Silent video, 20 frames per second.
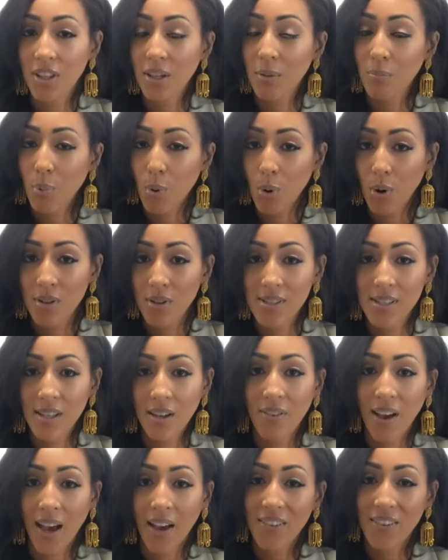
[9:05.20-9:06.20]
the importance
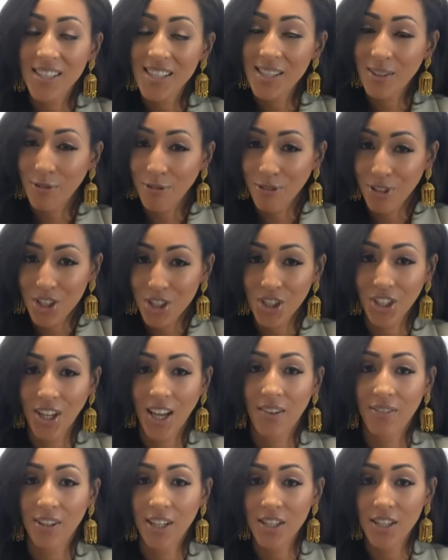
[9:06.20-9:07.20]
of having sufficient
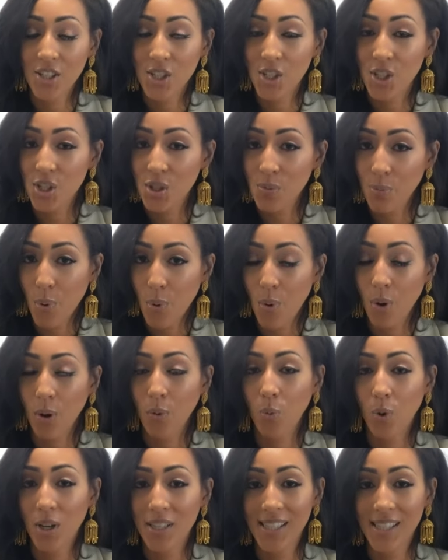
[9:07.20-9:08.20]
evidence to
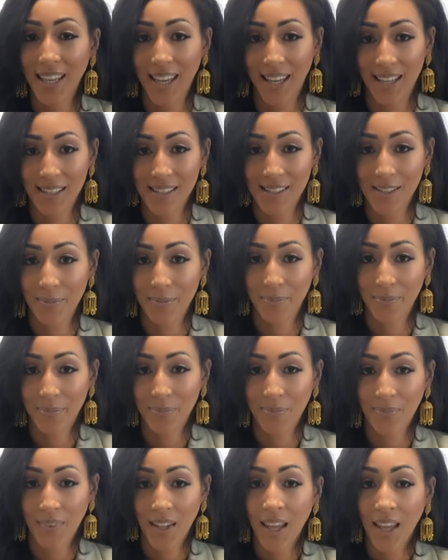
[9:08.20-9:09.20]
support one's case.
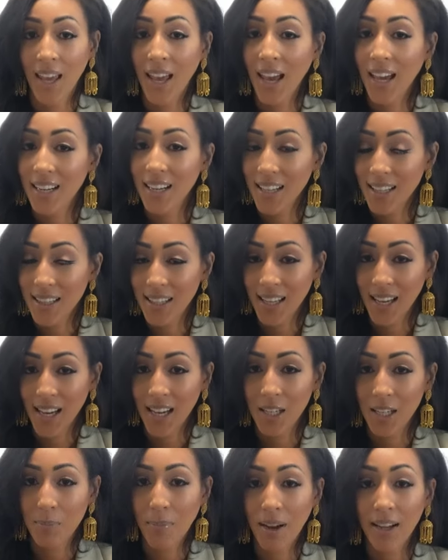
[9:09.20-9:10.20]
And in the
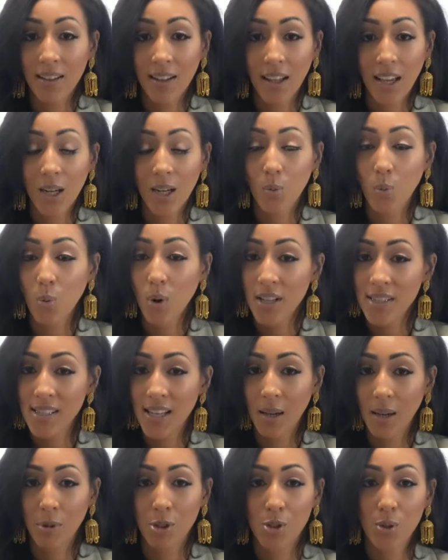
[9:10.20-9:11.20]
end, my client was
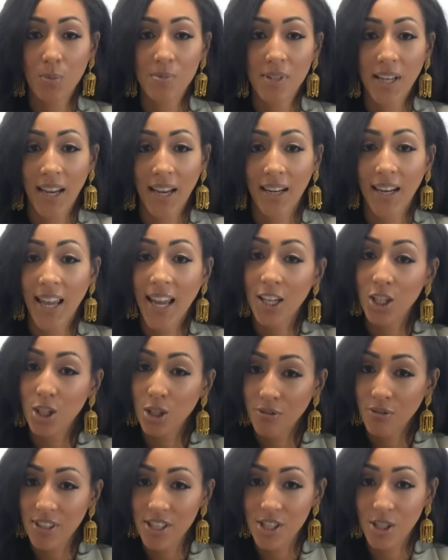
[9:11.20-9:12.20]
able to obtain a
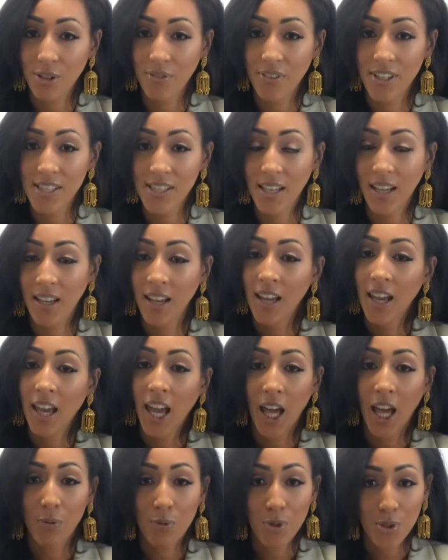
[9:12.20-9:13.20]
new visitor visa
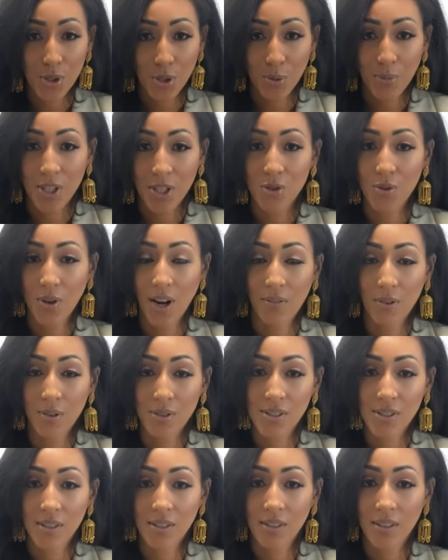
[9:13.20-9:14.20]
and resume his
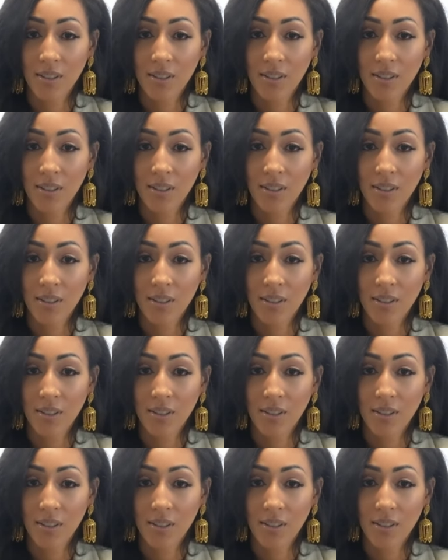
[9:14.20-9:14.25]
travels.